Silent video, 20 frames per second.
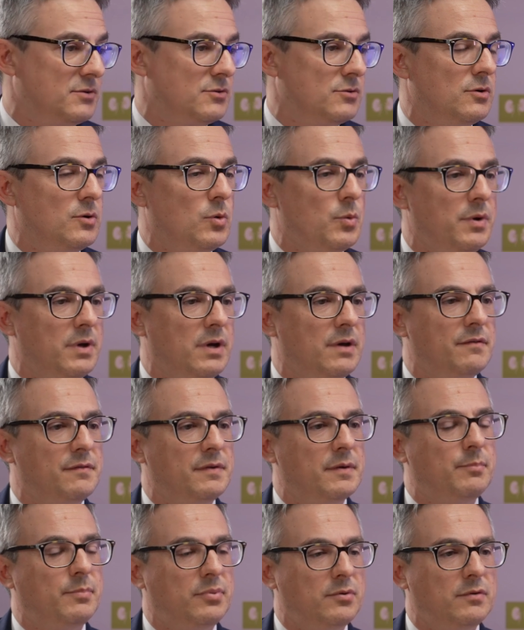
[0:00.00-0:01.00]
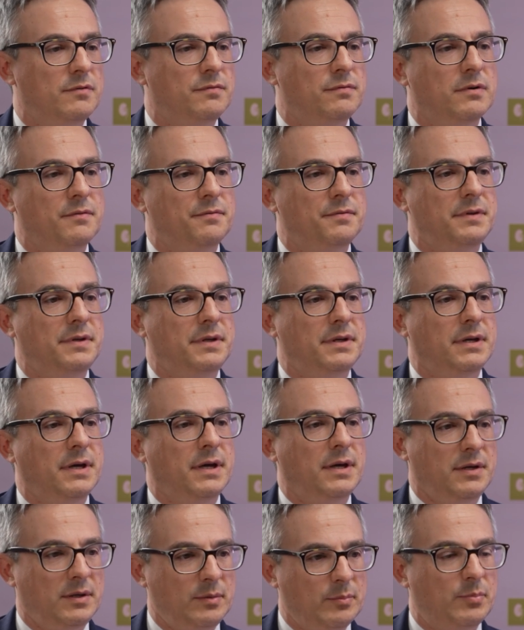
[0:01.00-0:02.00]
So we have a proof of the
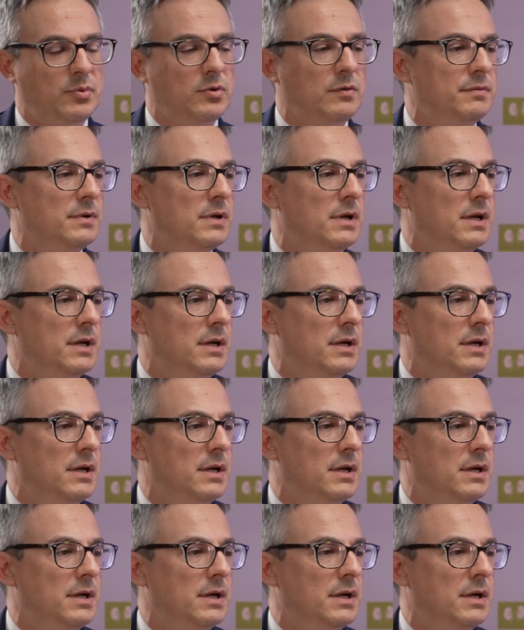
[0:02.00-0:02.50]
improved